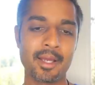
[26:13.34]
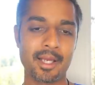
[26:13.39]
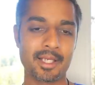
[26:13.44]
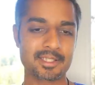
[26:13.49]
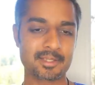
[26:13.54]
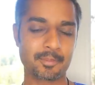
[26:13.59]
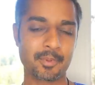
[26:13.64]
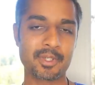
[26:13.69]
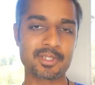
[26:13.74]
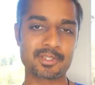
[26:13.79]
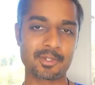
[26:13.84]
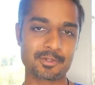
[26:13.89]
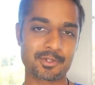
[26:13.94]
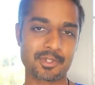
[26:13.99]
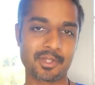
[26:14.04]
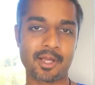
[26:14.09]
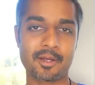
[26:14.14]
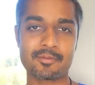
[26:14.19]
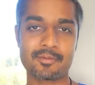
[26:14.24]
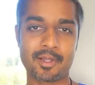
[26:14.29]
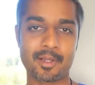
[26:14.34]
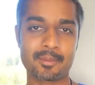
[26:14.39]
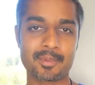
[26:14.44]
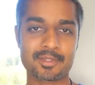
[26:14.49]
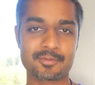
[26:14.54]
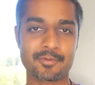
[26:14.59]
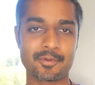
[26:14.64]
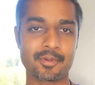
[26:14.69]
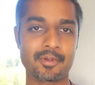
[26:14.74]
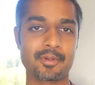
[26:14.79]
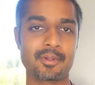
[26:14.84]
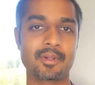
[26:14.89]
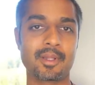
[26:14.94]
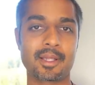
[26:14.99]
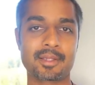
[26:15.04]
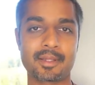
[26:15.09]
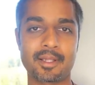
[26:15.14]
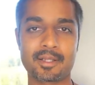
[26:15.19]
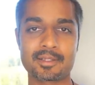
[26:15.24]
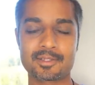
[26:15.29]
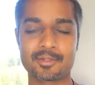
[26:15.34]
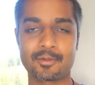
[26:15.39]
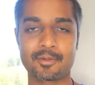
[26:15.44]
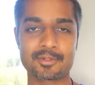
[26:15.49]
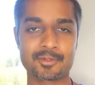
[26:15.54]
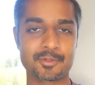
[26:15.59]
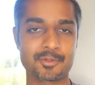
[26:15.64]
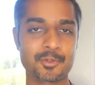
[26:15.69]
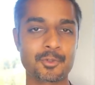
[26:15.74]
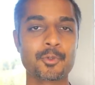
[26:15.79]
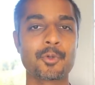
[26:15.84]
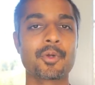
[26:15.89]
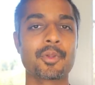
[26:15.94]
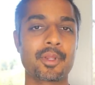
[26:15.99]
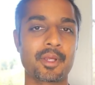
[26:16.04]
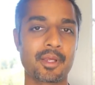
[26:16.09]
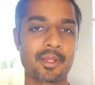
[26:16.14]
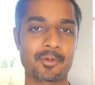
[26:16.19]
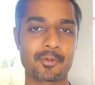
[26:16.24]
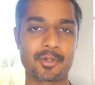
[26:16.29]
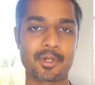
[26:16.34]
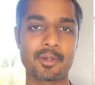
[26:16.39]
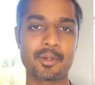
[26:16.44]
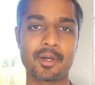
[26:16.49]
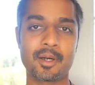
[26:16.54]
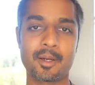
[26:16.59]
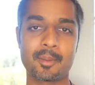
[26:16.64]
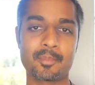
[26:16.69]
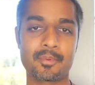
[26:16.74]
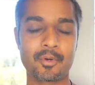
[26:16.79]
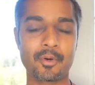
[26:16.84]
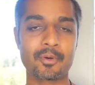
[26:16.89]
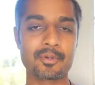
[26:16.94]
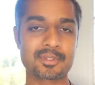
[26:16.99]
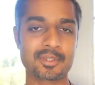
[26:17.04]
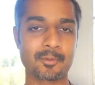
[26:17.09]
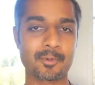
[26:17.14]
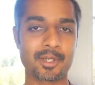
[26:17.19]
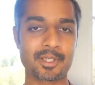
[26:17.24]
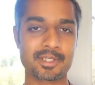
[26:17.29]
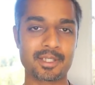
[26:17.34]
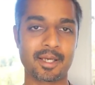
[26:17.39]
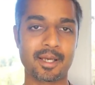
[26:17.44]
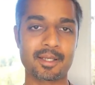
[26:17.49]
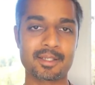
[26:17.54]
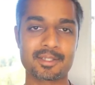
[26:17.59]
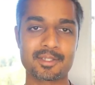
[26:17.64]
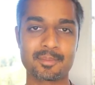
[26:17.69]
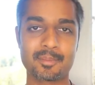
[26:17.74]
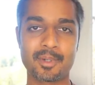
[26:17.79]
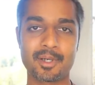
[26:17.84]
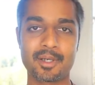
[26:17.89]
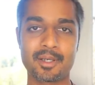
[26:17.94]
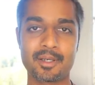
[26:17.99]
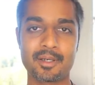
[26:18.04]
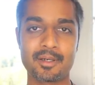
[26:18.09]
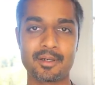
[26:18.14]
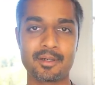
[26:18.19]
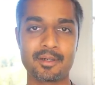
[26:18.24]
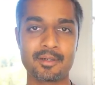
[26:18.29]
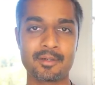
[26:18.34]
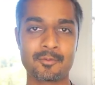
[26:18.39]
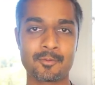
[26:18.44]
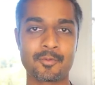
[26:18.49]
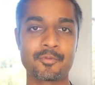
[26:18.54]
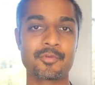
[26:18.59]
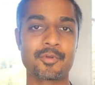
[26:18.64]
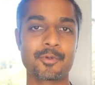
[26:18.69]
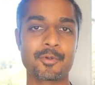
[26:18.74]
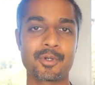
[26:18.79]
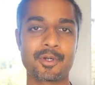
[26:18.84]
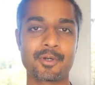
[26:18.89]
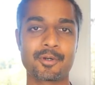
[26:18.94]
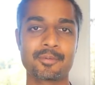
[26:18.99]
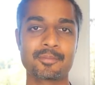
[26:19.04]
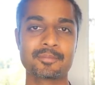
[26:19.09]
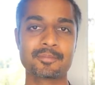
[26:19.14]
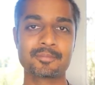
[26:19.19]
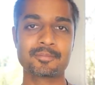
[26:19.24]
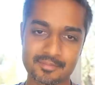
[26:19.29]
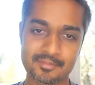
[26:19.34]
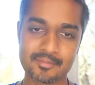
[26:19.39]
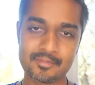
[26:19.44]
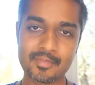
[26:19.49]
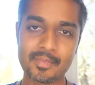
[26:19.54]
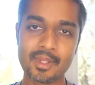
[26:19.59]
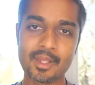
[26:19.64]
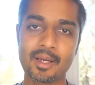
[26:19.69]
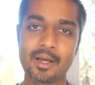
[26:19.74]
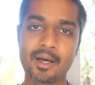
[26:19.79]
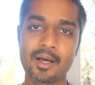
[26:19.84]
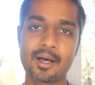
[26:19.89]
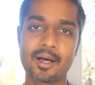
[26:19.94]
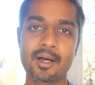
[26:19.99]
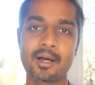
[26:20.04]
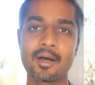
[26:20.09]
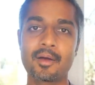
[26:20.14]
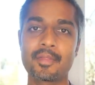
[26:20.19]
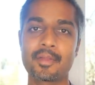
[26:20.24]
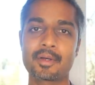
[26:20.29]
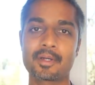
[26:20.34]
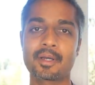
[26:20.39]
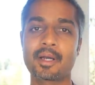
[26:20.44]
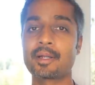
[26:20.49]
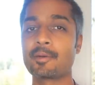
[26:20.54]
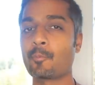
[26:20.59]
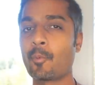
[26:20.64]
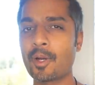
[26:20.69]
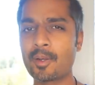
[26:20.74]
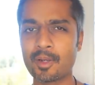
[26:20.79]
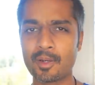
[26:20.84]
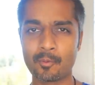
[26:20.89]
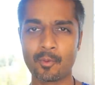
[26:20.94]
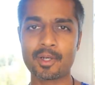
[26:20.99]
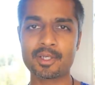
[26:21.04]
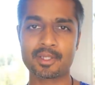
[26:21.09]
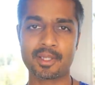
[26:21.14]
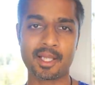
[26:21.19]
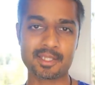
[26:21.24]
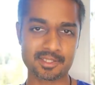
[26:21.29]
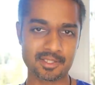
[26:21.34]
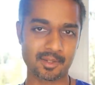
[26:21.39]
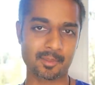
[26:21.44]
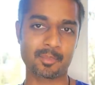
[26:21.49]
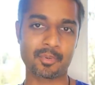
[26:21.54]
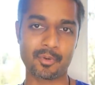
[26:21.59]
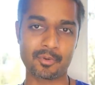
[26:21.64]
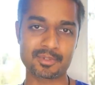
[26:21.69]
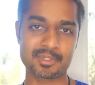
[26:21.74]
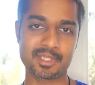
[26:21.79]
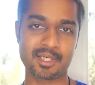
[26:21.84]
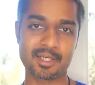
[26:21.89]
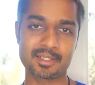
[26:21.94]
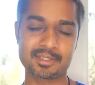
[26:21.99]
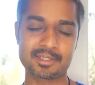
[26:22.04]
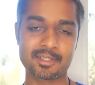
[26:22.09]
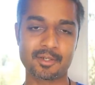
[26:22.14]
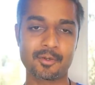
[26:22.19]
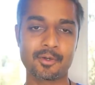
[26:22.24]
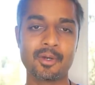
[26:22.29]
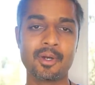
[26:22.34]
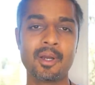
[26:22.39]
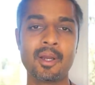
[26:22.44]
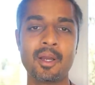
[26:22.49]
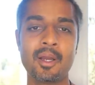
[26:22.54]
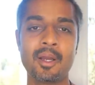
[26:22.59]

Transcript: it's a pretty social, lively atmosphere like that. So those are two of the other uh, pros I wanted to add to my uh, review here. Uh, on the and one one that's on the pro side. So